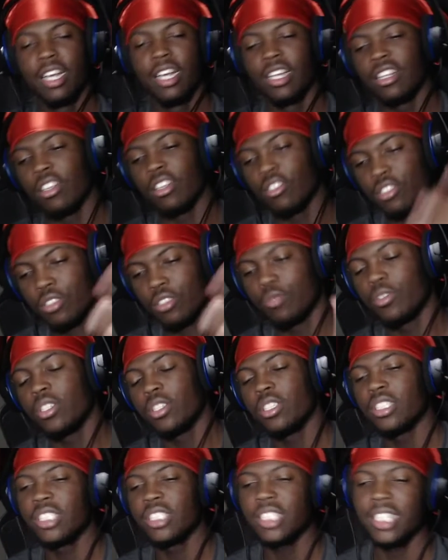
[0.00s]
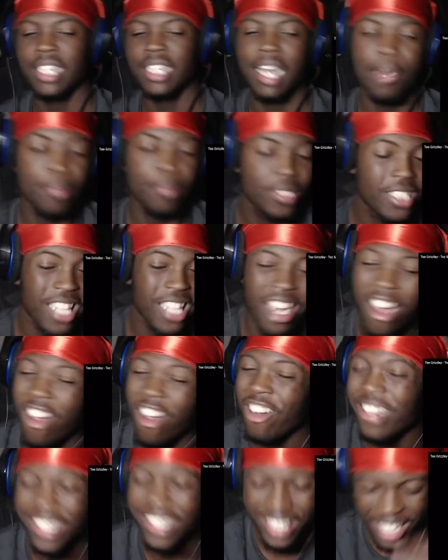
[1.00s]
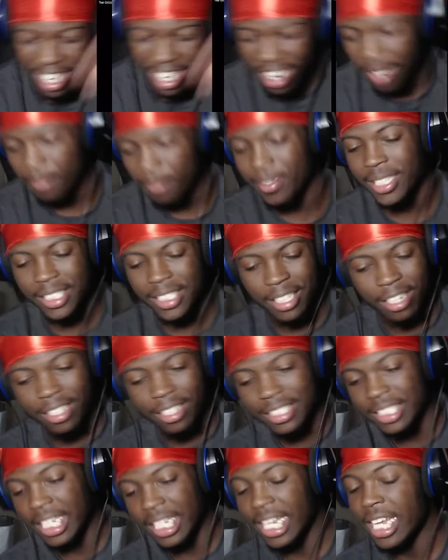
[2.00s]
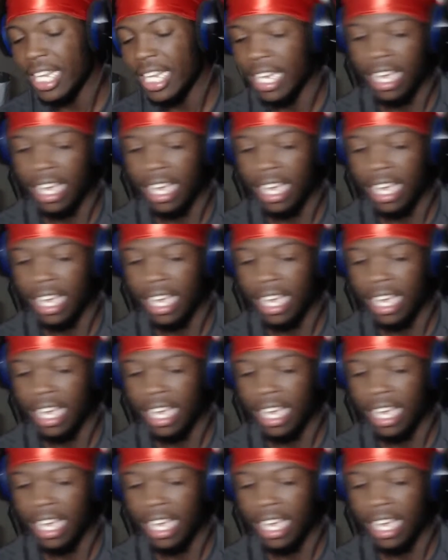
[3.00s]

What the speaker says: On some real shit. I appreciate all the comments y'all say.